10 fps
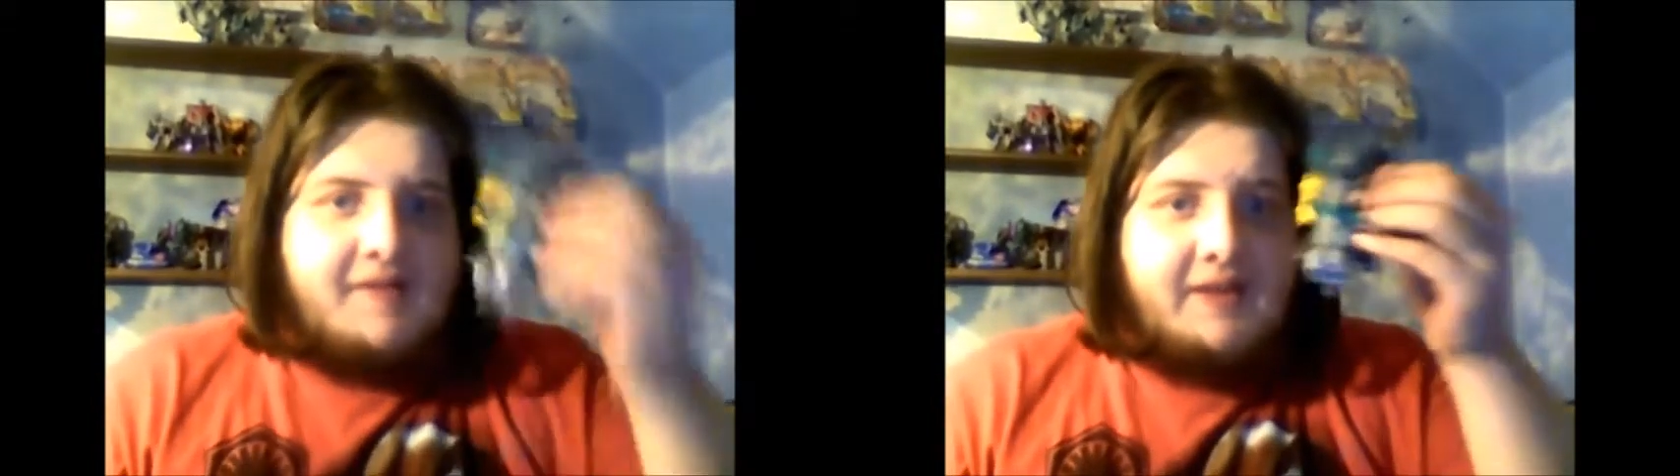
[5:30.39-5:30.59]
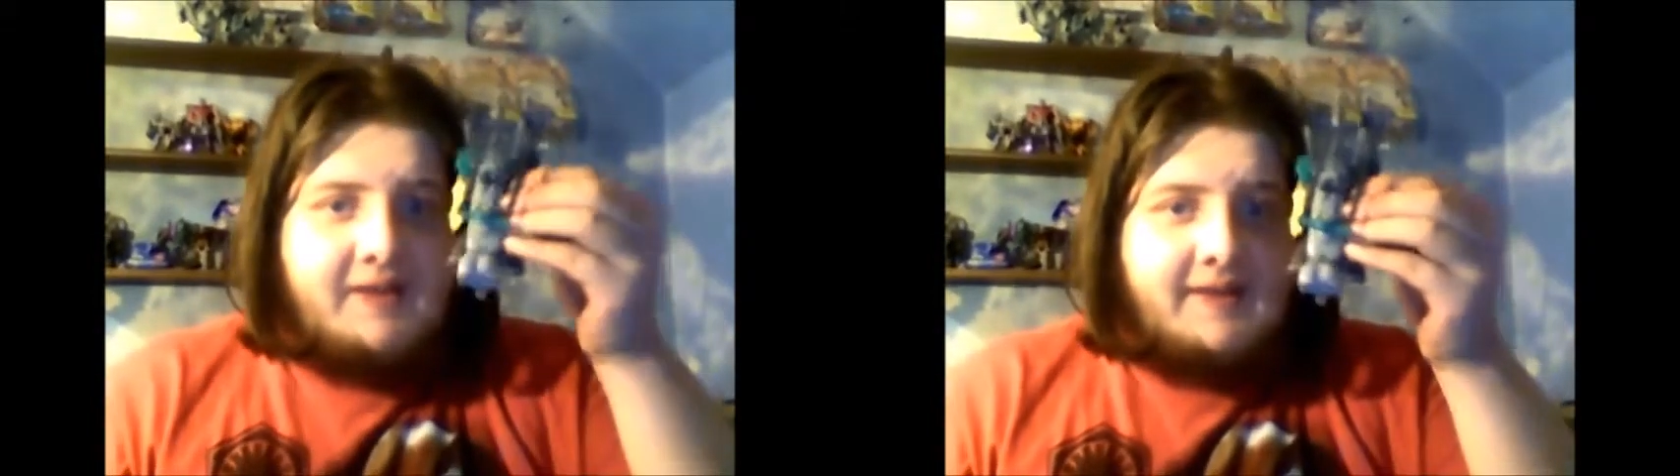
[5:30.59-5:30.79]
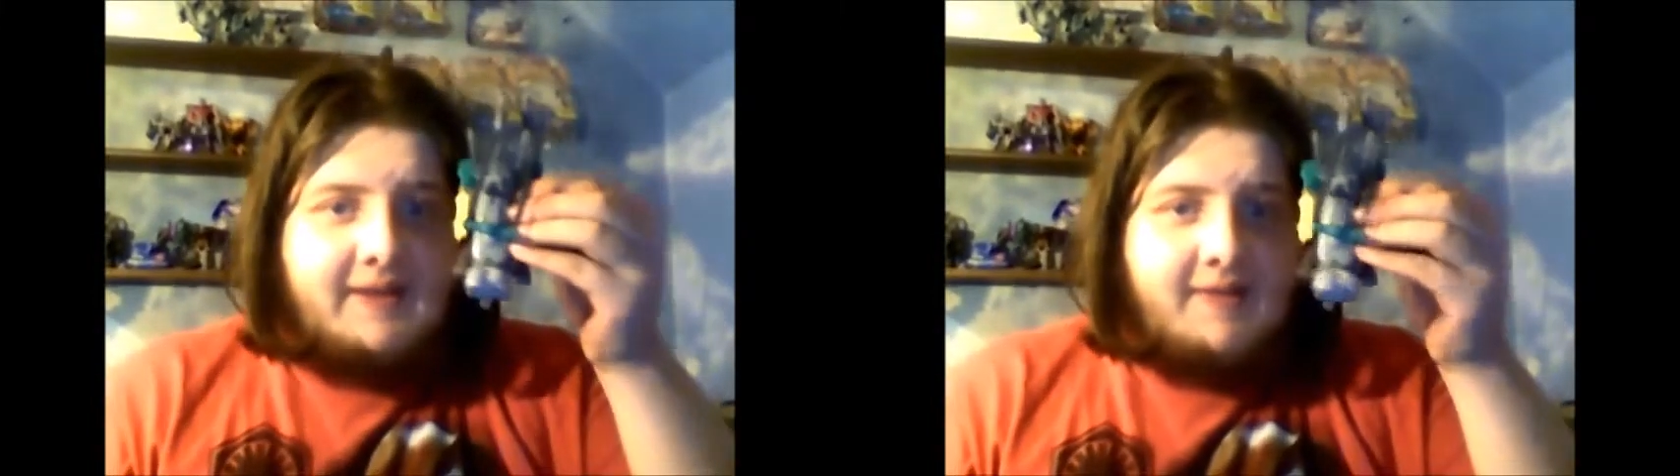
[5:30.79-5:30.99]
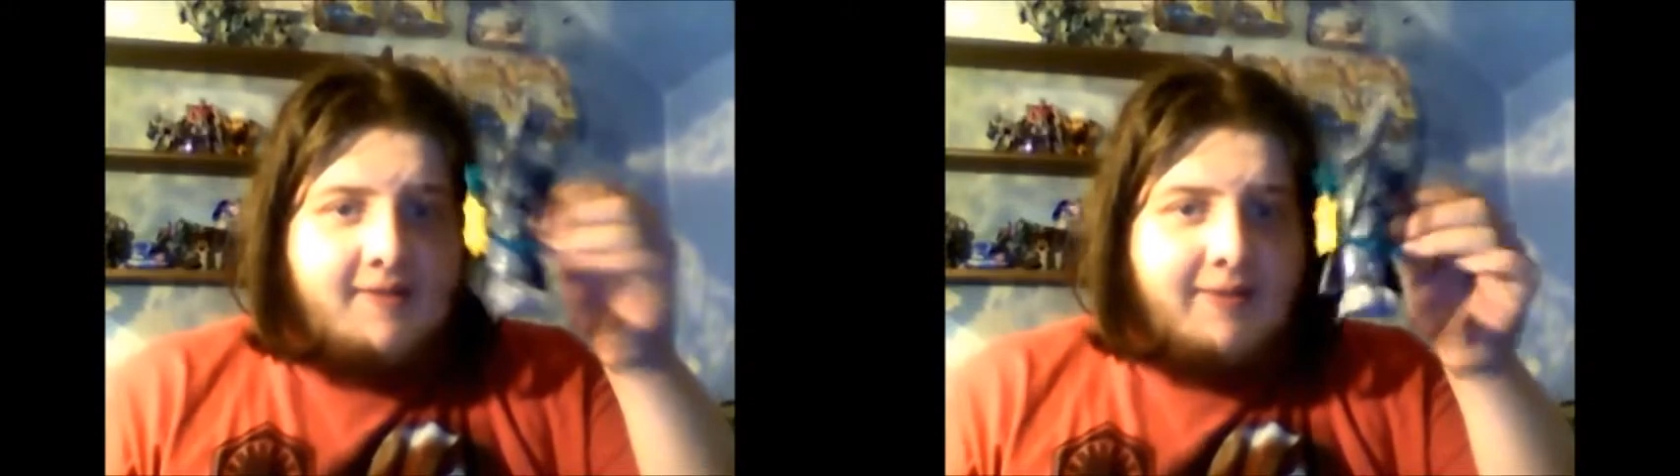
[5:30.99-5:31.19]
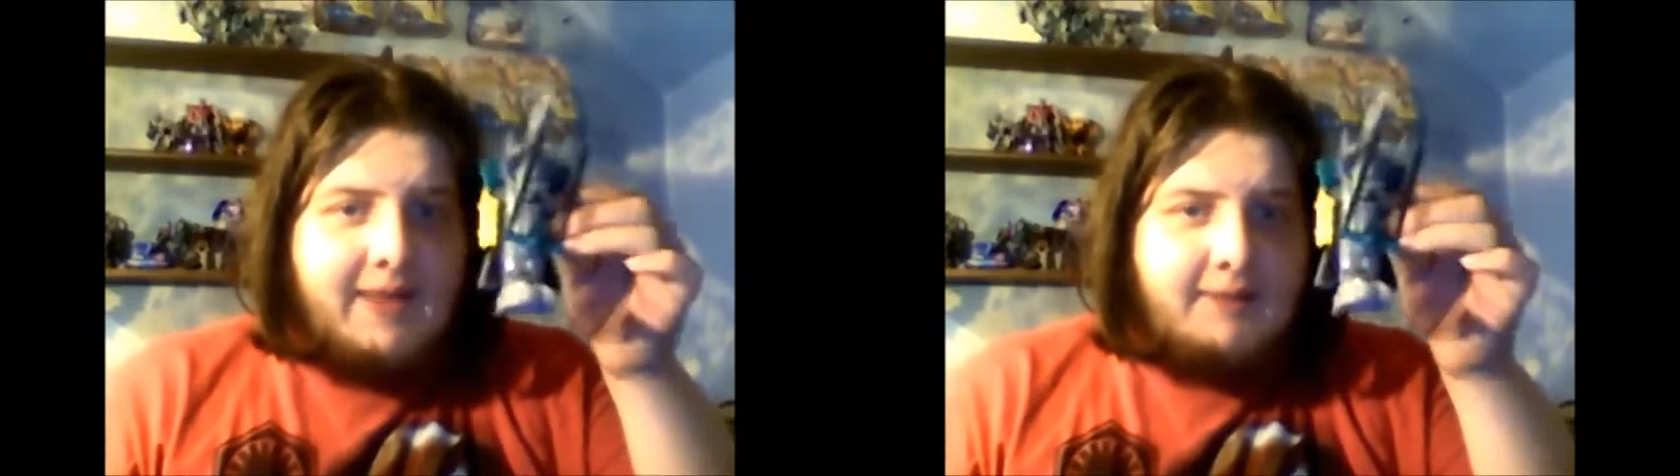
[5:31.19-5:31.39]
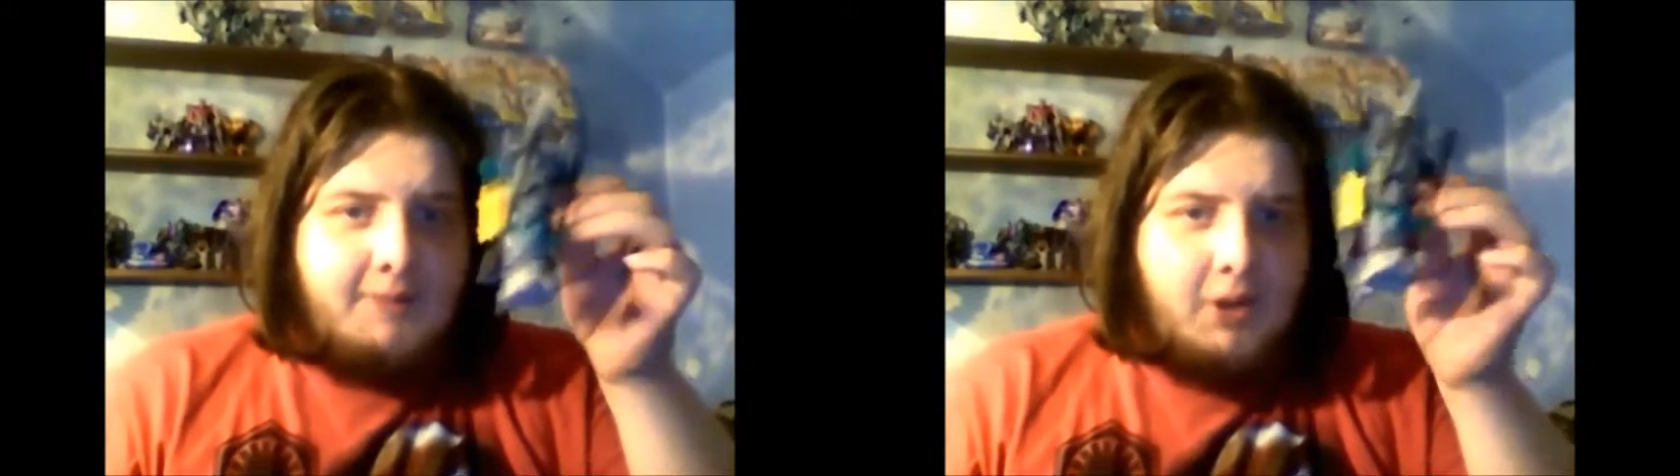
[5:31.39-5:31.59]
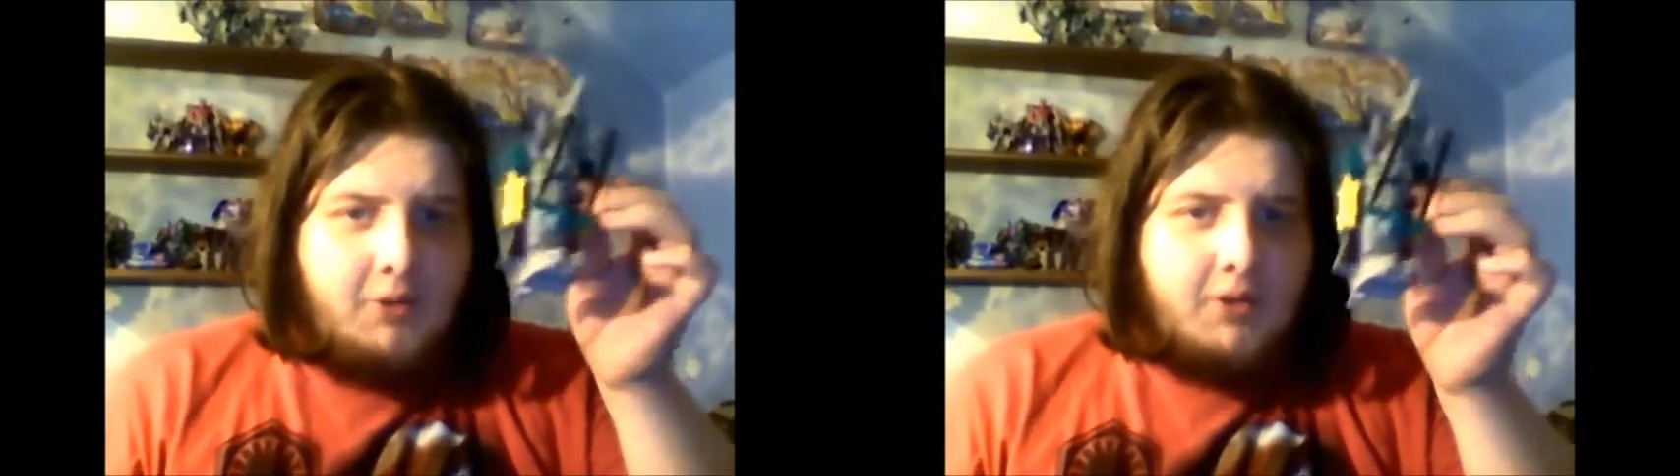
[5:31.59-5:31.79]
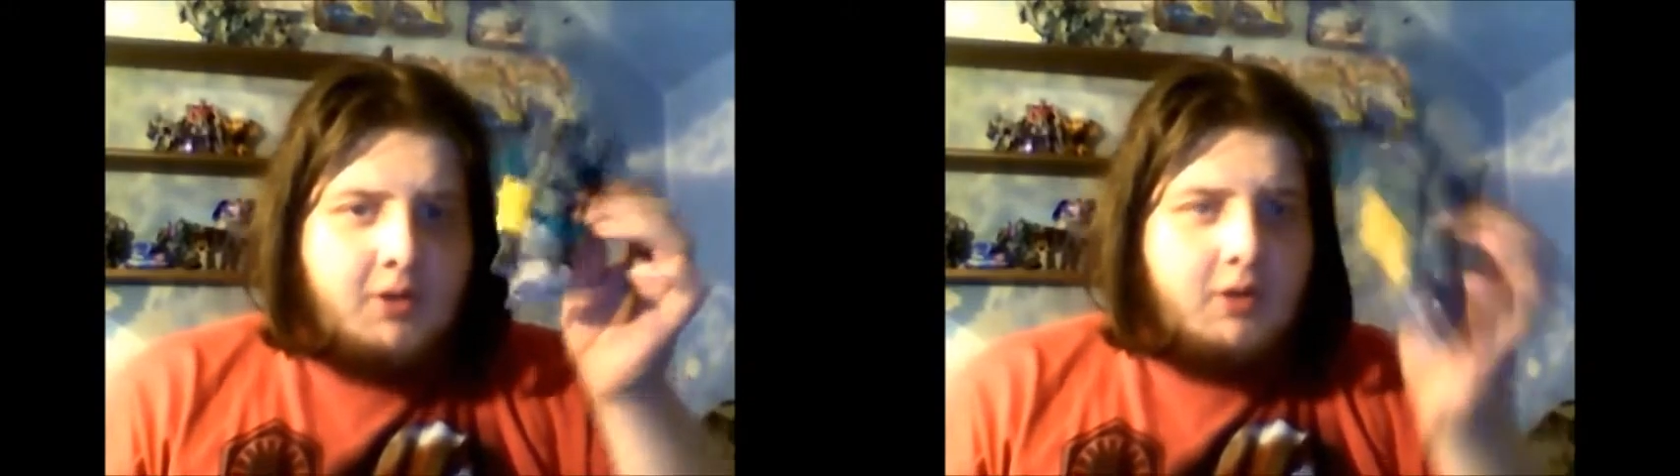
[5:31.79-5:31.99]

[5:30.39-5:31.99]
in his leg mode.